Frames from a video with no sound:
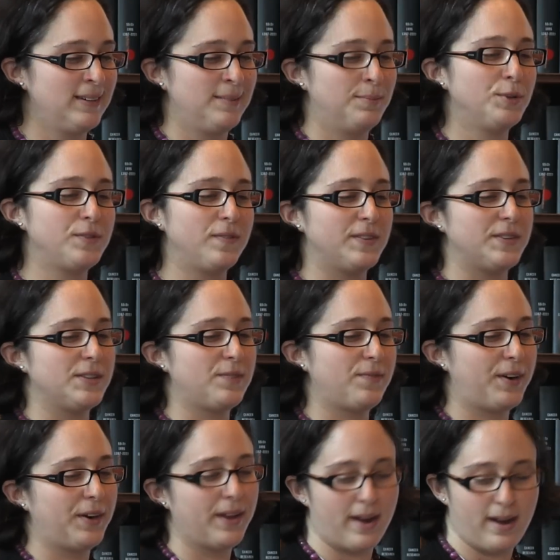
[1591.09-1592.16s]
most of this is
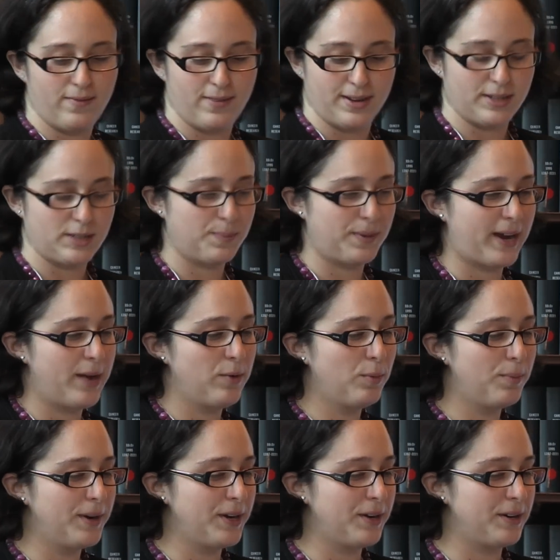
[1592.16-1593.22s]
fairly obvious, but I will
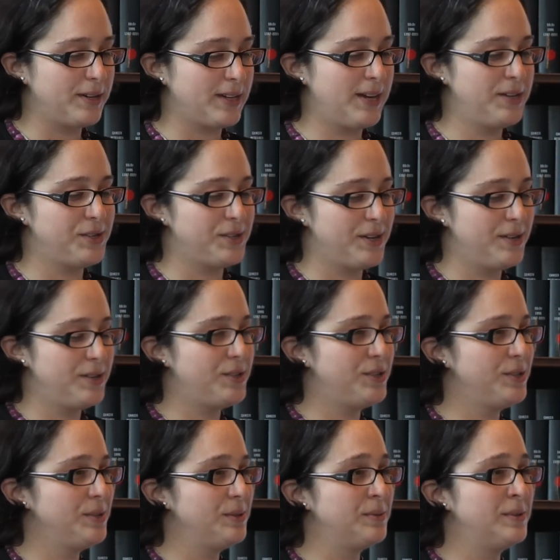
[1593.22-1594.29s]
bring your attention
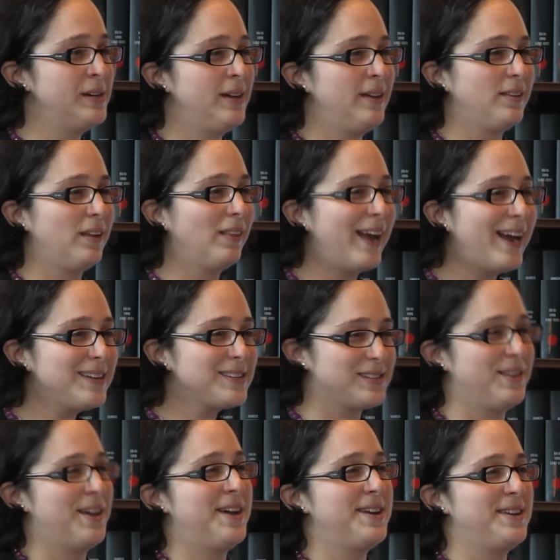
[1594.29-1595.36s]
to the last
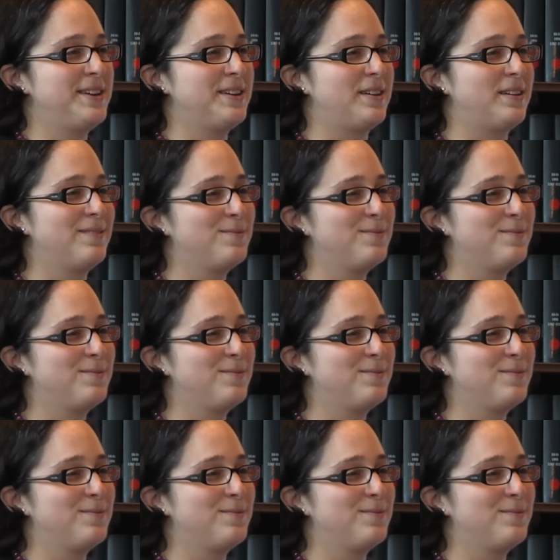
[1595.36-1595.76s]
line here,